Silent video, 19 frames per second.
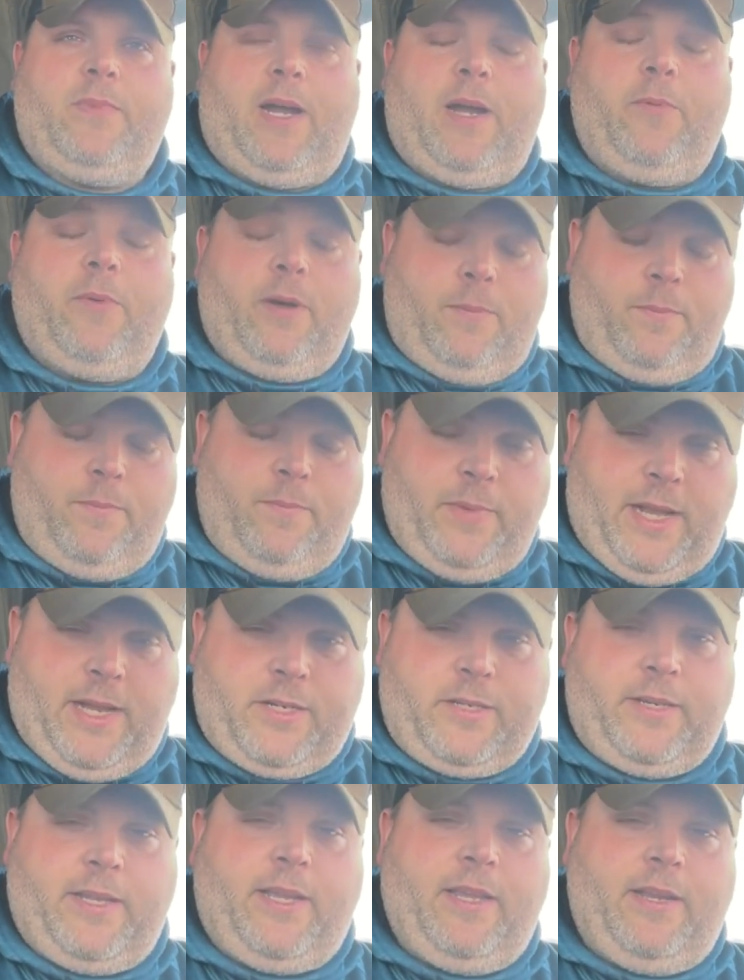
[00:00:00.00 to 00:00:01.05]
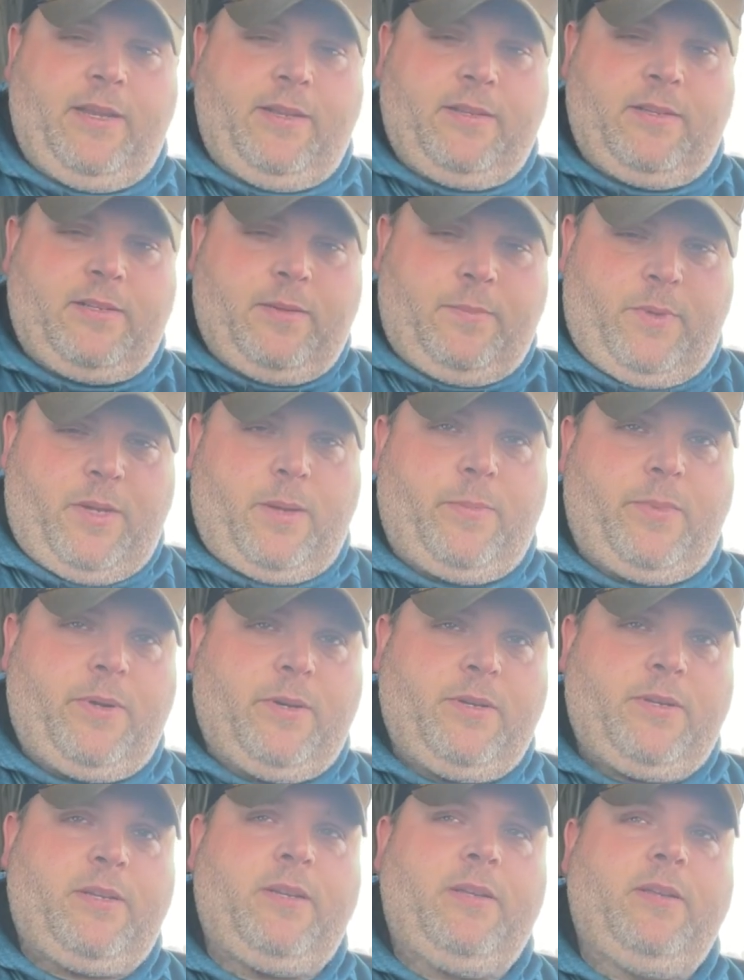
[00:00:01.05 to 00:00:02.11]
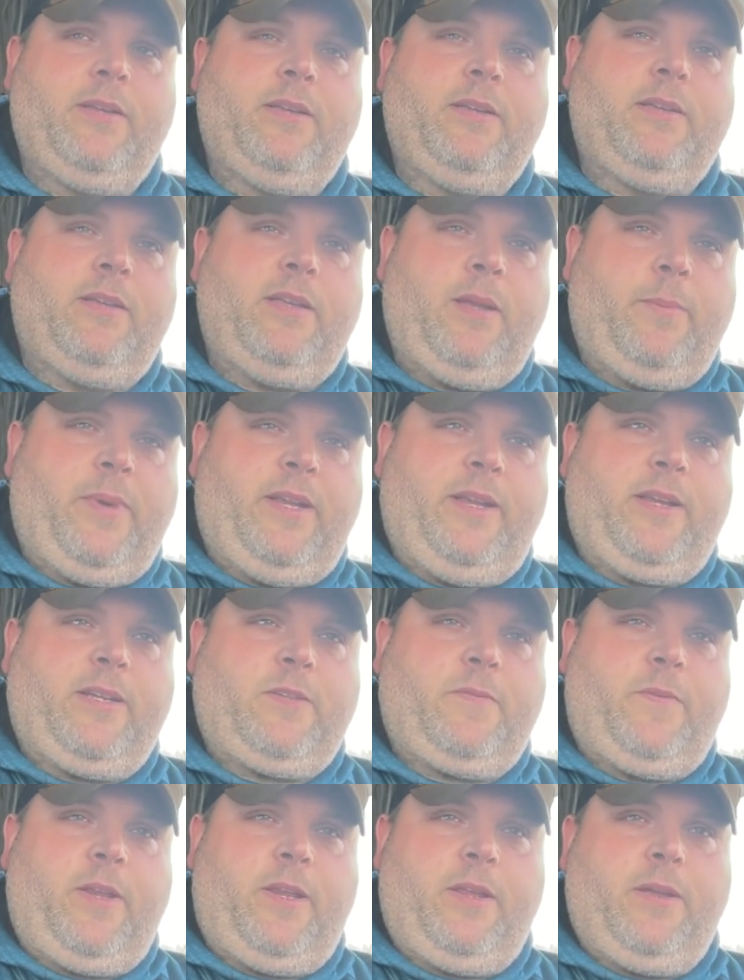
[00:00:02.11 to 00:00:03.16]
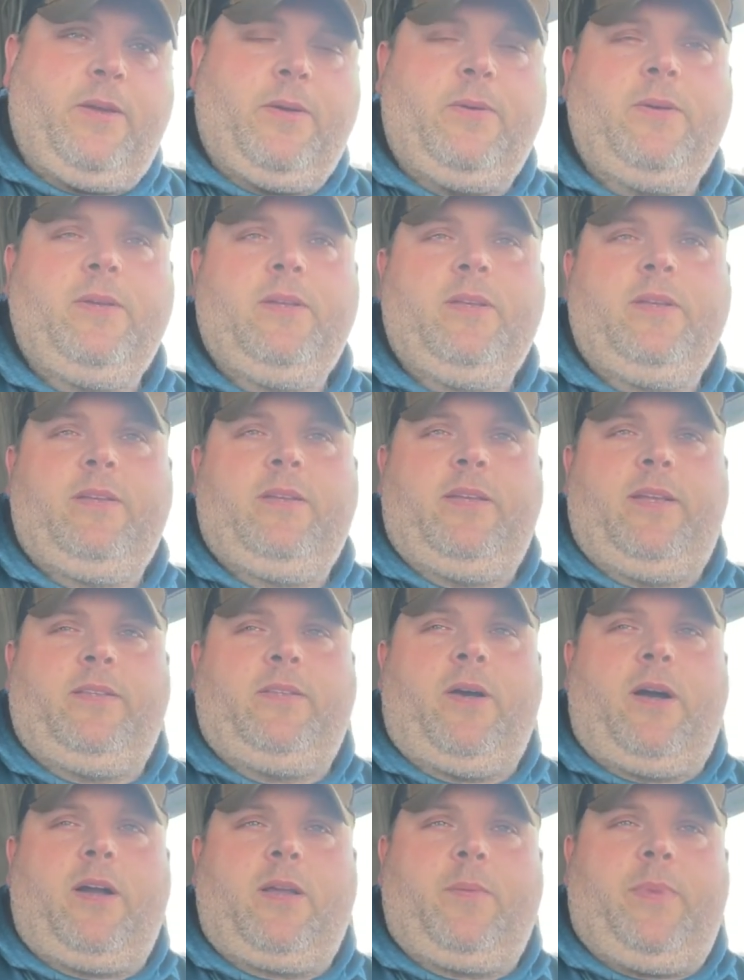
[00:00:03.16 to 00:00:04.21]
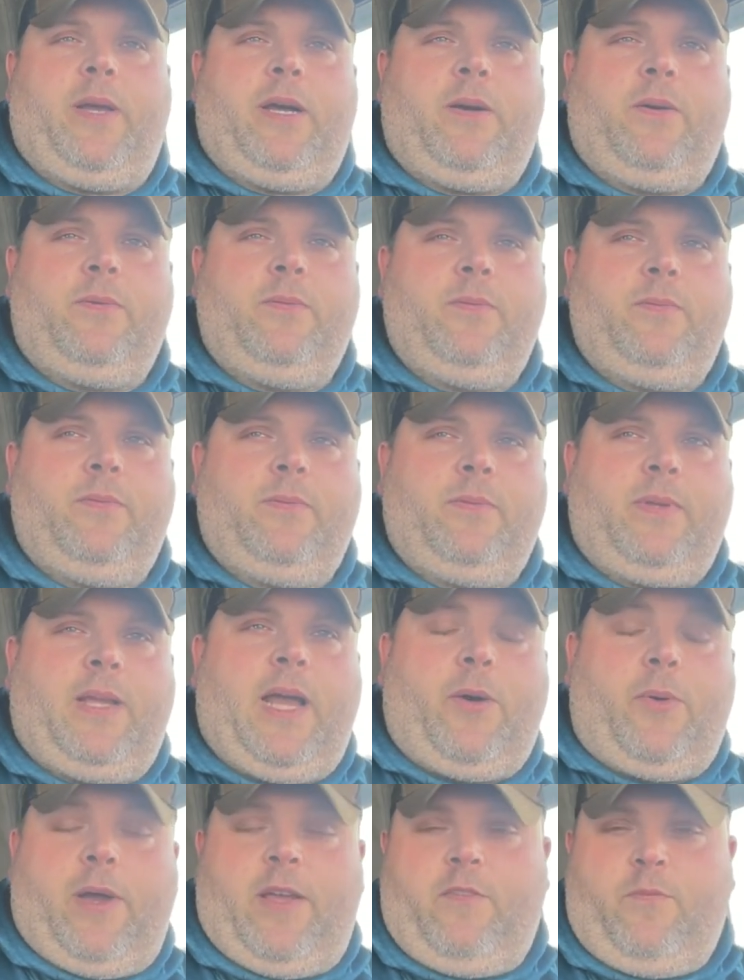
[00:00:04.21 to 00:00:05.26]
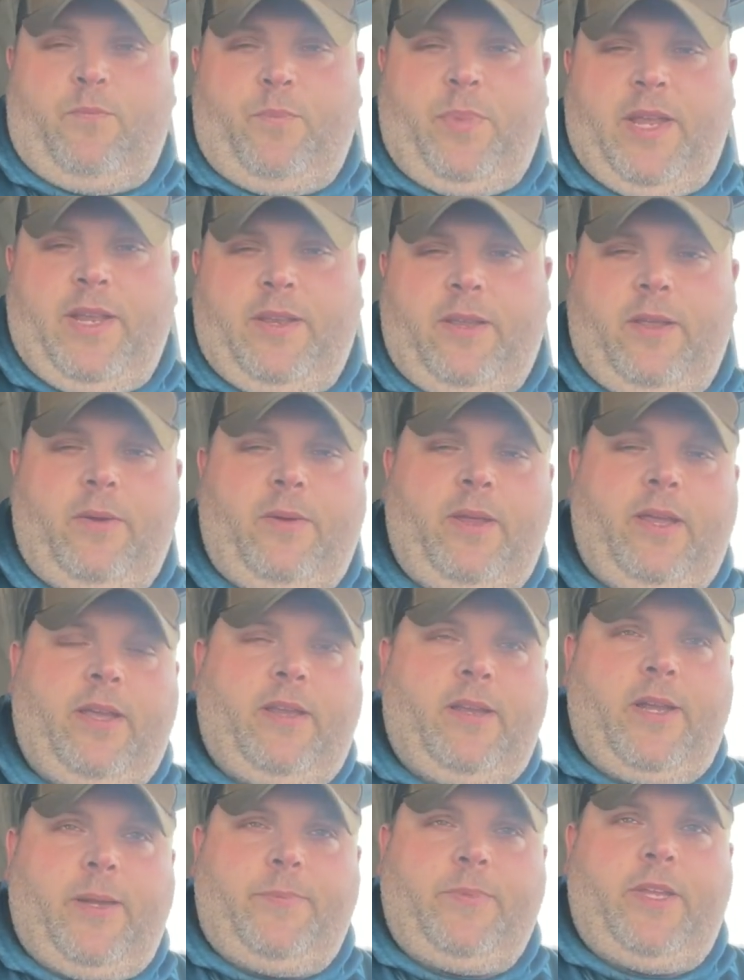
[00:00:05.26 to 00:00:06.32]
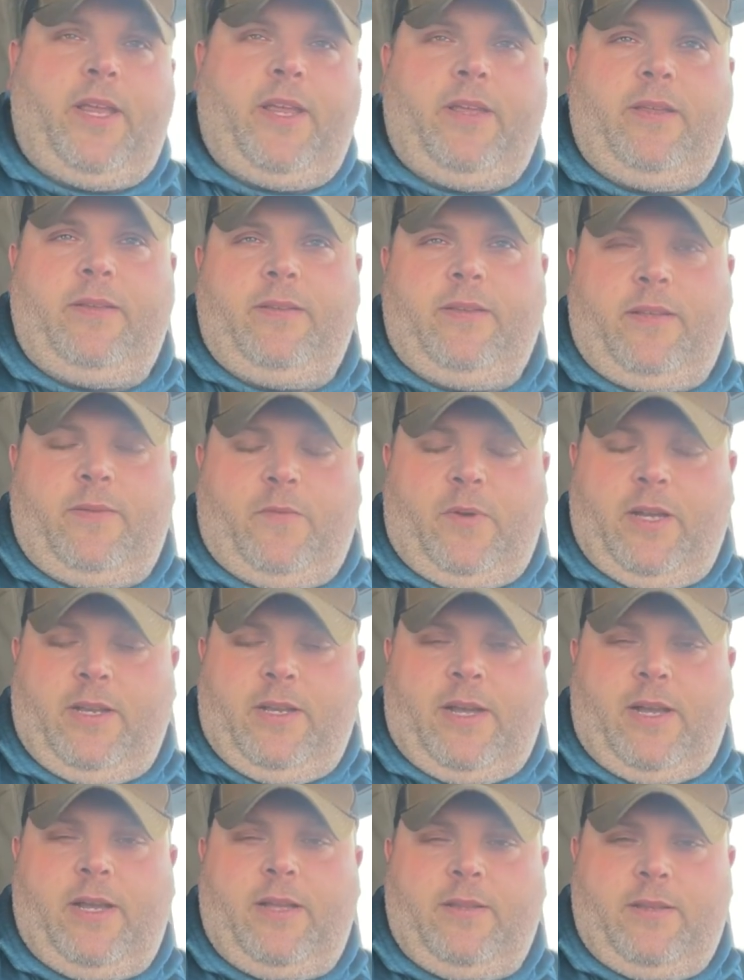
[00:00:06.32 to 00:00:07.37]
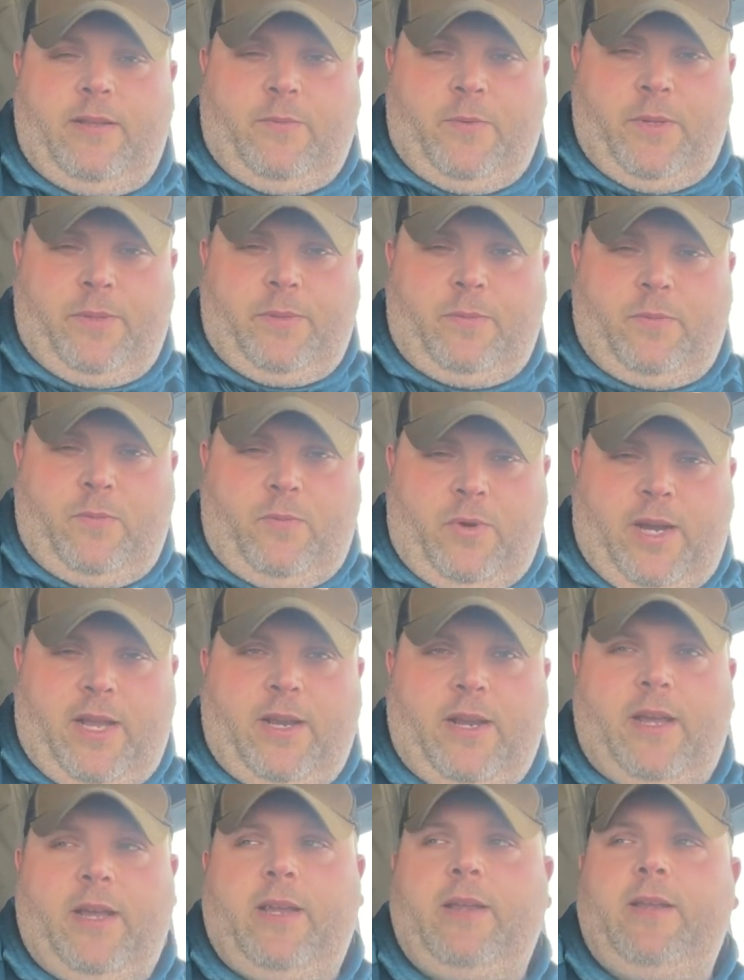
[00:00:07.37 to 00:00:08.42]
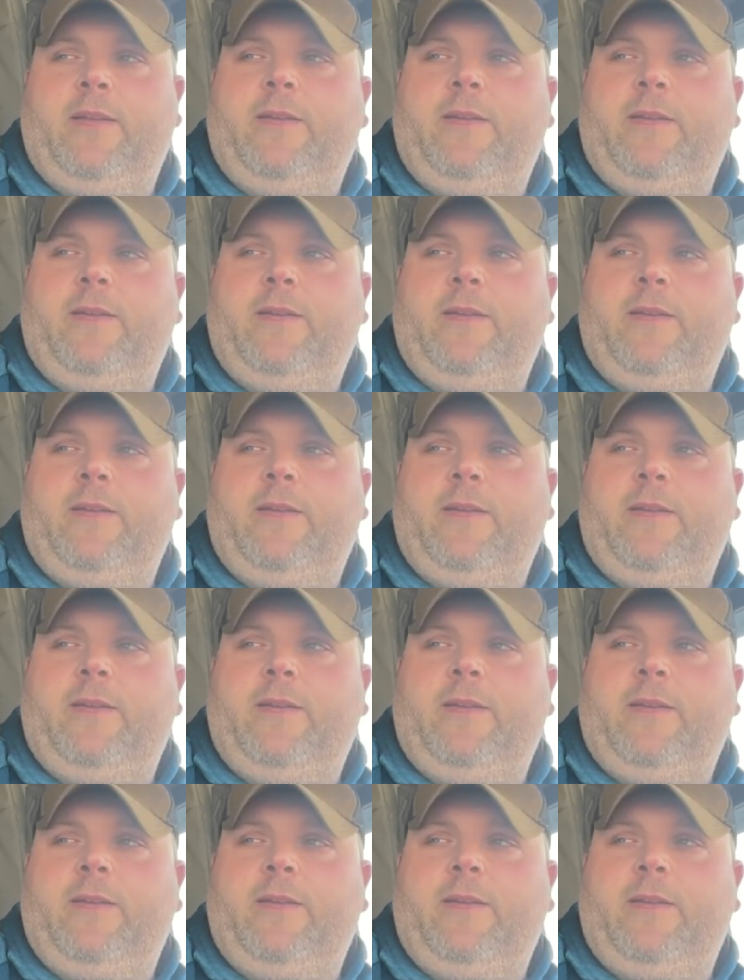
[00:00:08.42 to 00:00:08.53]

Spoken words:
I will actually get into some numbers in my next video and talk about how I've been doing, an update and whatnot with Red Eye.